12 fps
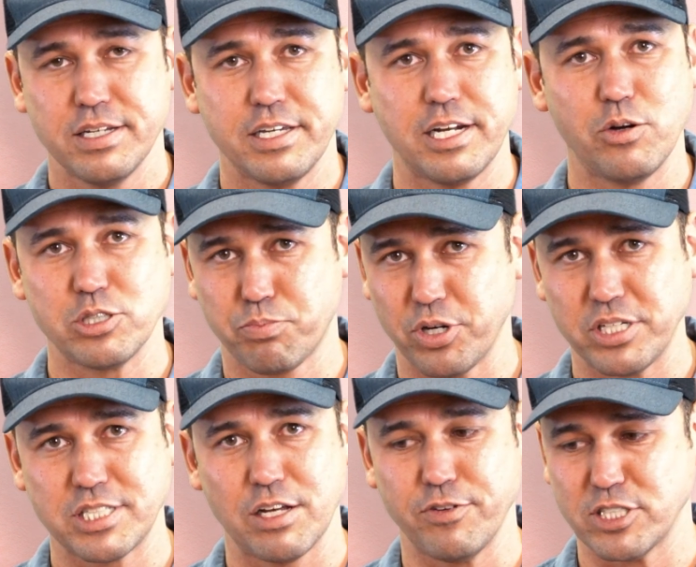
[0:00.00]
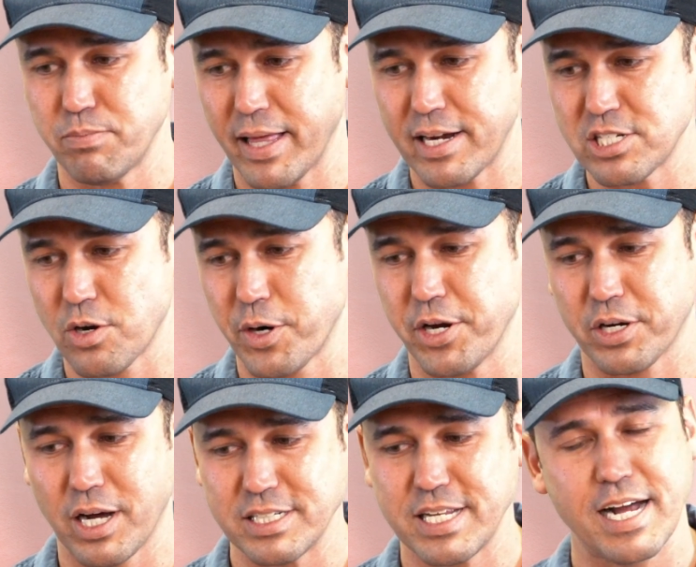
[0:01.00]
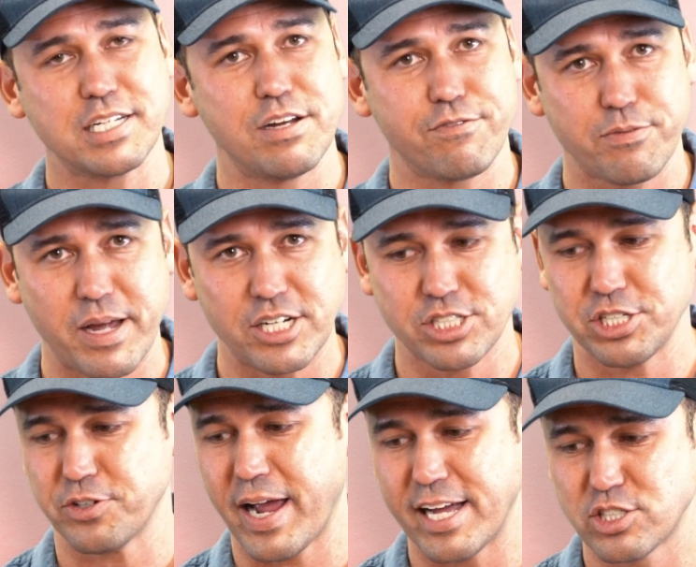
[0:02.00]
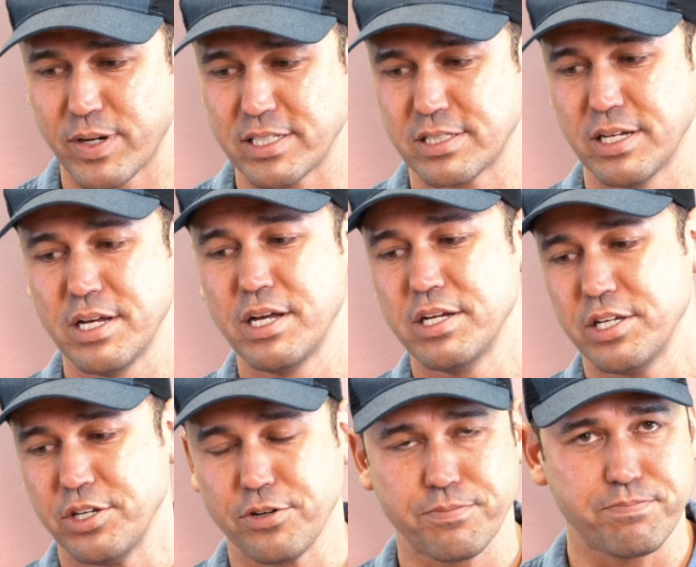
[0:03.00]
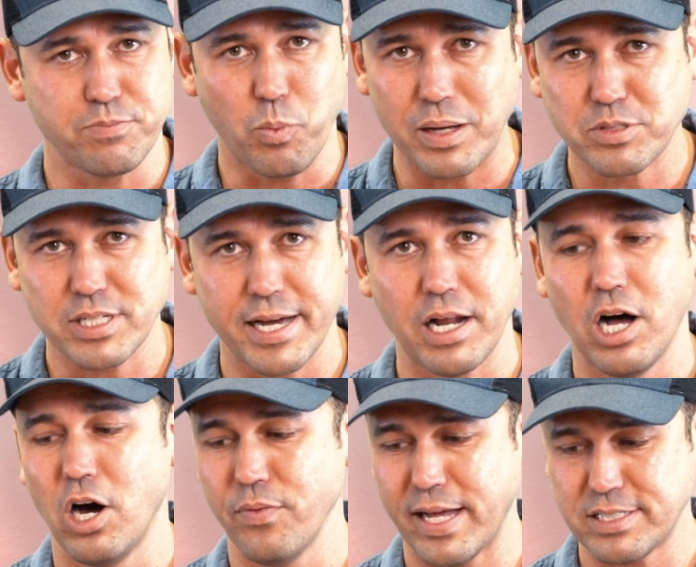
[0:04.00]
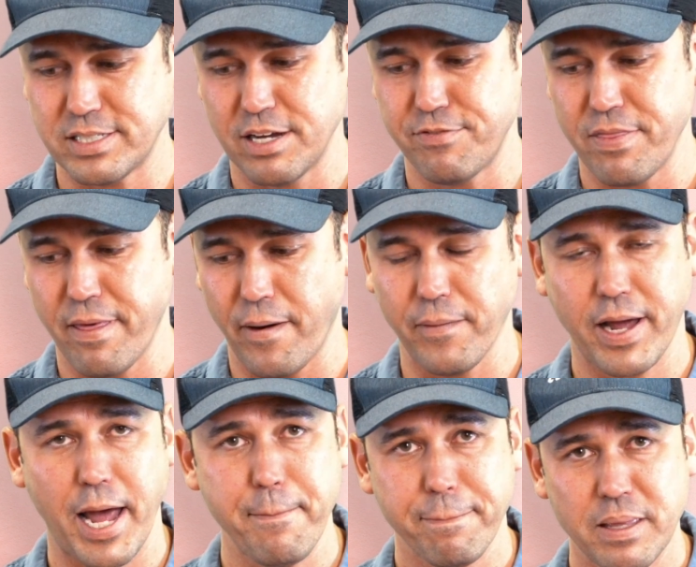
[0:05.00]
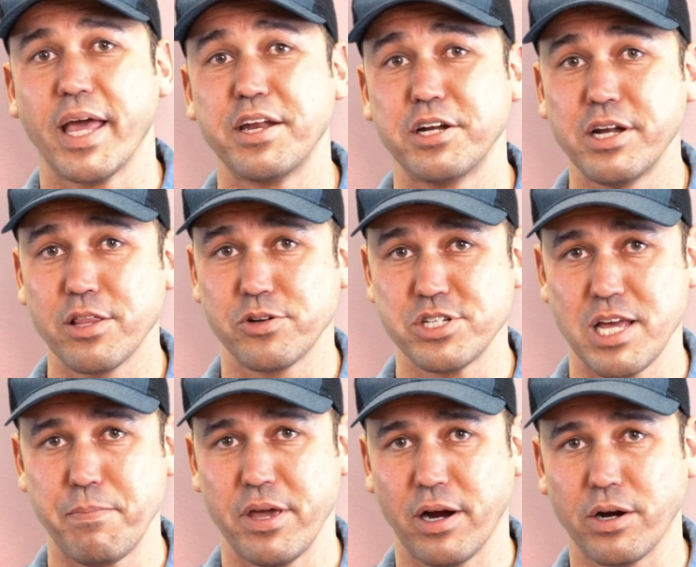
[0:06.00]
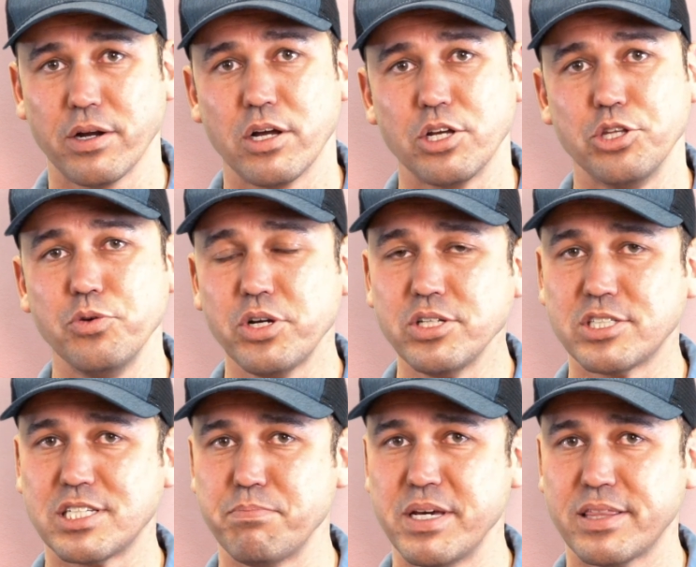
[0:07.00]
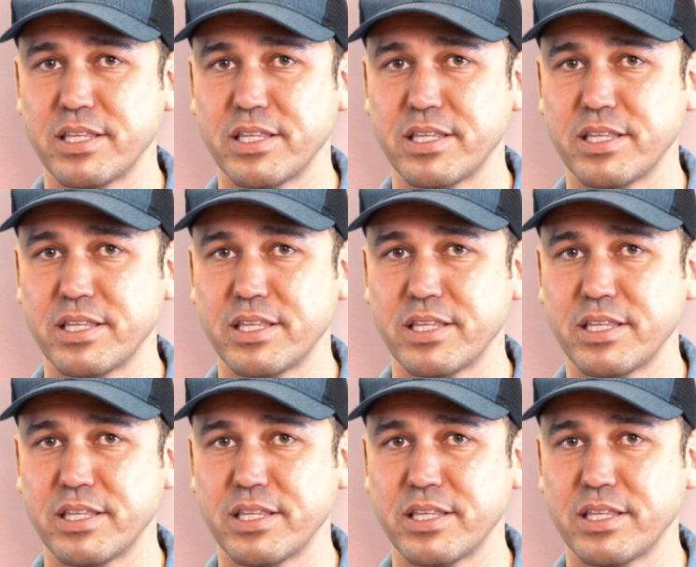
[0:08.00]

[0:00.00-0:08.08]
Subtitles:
is pretty self-explanatory. Your contact information, your address, your website, all that stuff in there, okay? And another tip here, you can submit